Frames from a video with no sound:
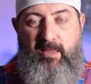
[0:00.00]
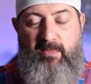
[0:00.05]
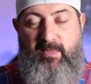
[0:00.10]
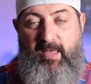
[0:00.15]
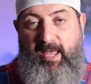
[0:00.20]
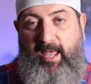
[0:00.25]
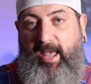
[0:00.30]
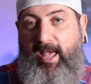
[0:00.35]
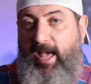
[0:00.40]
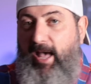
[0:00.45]

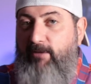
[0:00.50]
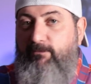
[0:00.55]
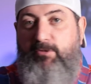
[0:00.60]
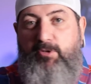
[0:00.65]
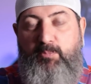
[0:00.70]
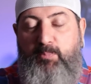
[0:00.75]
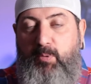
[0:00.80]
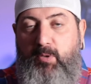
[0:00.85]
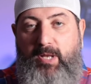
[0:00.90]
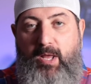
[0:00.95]
They
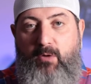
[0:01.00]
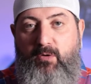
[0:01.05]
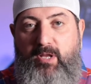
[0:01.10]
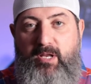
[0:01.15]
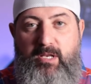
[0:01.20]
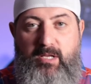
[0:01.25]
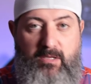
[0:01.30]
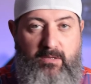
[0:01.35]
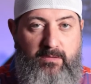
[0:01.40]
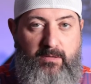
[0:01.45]
haven't put out
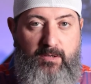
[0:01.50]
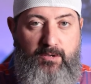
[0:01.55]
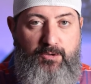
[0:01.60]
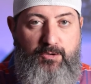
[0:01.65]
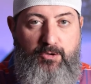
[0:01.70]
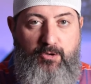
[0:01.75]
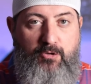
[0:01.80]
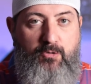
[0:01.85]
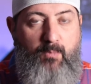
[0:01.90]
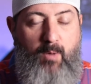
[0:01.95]
any of the
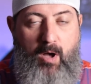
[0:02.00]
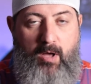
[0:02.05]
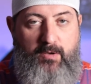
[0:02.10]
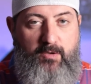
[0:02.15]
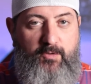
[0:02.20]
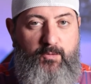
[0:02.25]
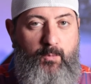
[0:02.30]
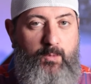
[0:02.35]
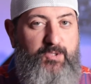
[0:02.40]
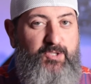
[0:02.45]
new
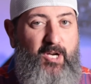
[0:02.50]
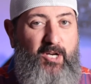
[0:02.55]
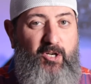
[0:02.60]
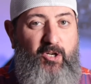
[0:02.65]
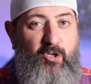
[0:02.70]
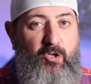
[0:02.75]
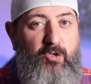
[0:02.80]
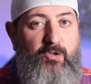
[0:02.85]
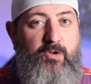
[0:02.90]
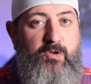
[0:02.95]
models, which I
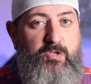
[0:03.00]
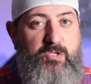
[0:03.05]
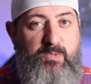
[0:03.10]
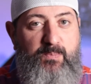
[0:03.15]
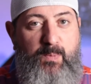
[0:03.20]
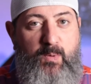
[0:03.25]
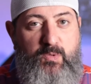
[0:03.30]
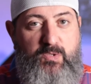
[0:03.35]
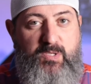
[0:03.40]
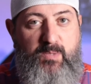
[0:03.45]
heard are
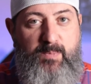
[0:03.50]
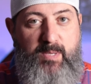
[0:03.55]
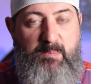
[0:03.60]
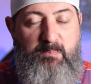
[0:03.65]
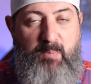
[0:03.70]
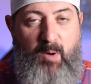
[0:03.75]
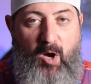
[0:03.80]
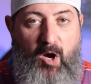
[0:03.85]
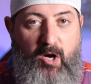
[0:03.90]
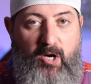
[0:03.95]
supposed to be
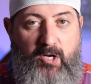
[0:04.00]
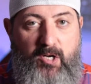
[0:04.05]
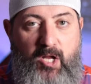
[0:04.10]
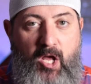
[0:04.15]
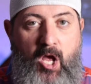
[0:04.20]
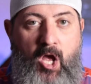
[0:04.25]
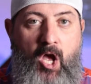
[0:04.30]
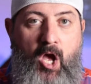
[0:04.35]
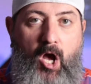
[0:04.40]
part